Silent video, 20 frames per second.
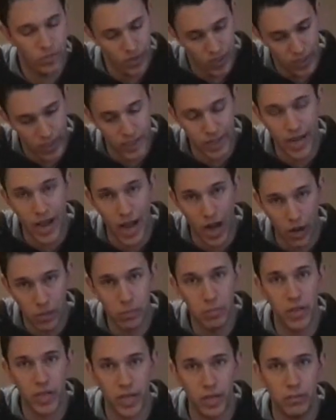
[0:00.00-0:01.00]
is now
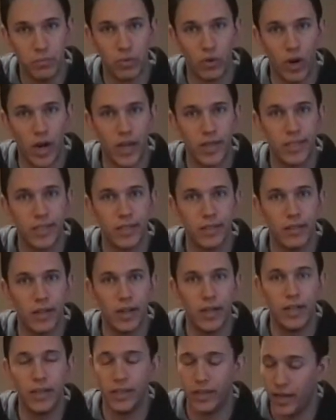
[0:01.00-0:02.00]
being brought to
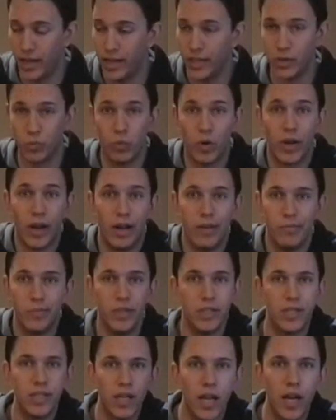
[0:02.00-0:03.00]
light as what I've
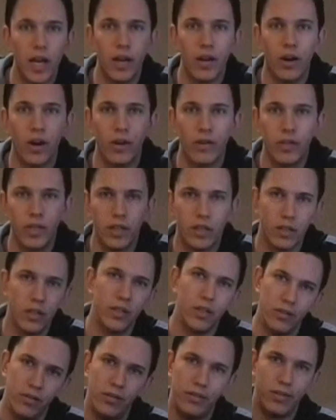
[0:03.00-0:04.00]
been saying all year.
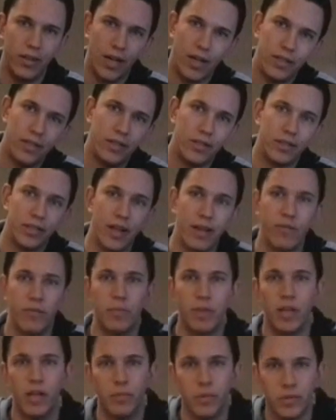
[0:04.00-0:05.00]
You guys just haven't
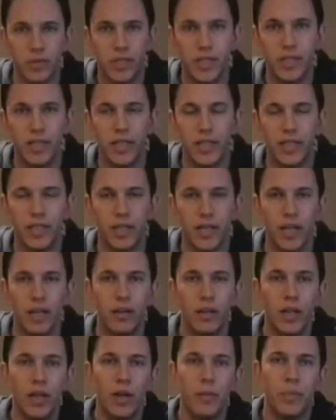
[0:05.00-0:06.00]
been able to see it
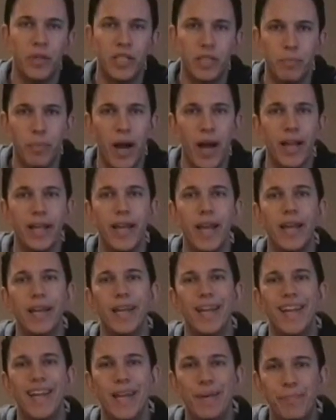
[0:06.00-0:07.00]
yet. But
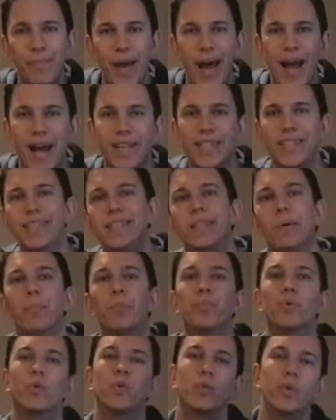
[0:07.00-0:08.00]
Spygate impacted the
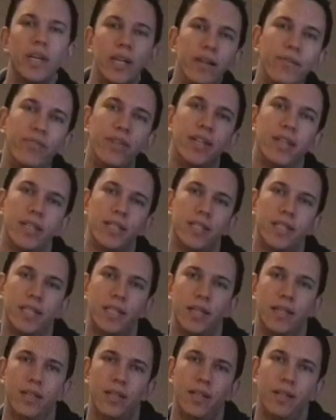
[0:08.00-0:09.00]

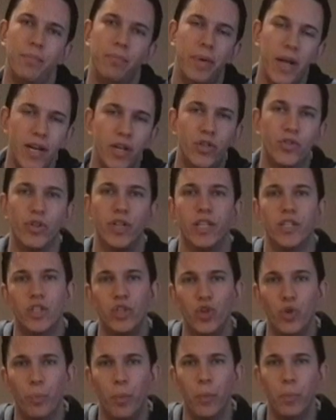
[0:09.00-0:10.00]
previous Patriots
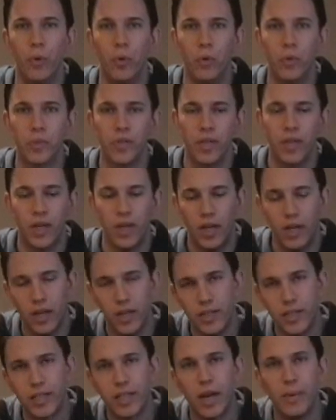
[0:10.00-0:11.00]
Super Bowls.
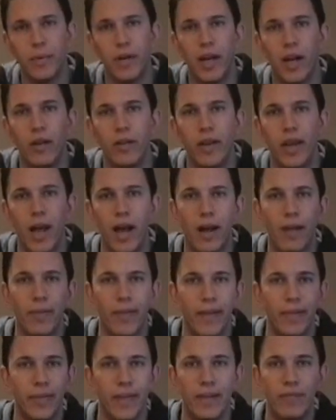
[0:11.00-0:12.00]
And it's coming out now
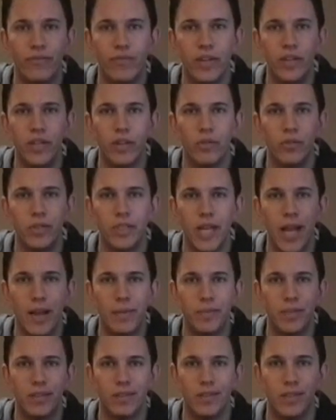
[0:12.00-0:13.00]
that they
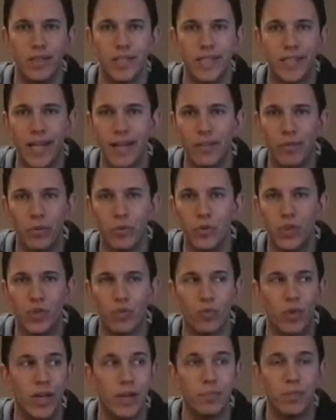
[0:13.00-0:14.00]
videotaped the St. Louis
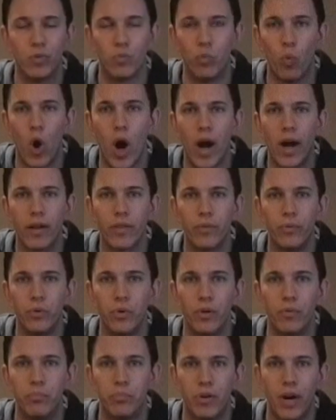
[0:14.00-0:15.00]
Rams
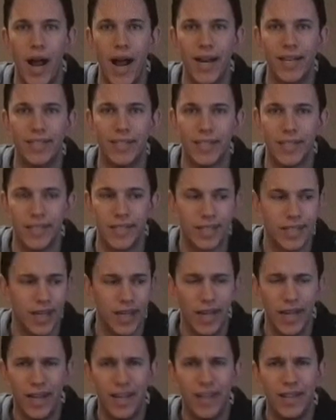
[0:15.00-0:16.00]
walkthrough of practice
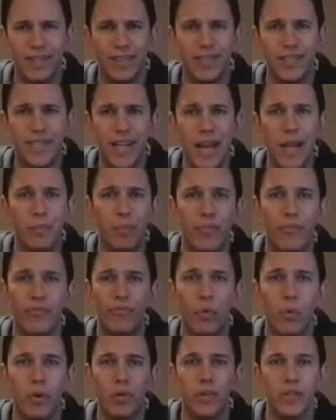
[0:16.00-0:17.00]
the day
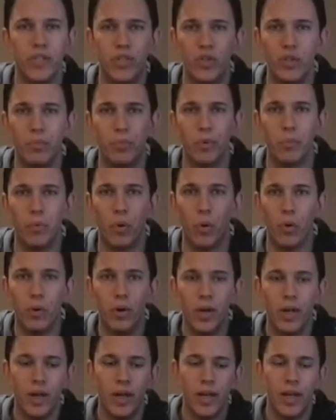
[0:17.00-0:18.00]
before the Super Bowl.
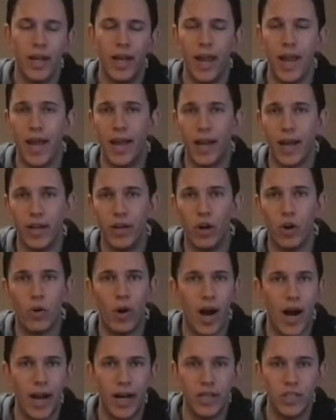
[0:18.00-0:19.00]
And I know
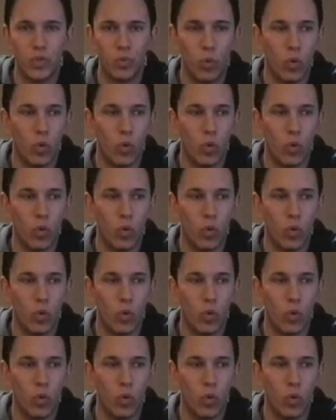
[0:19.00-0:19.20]
Hines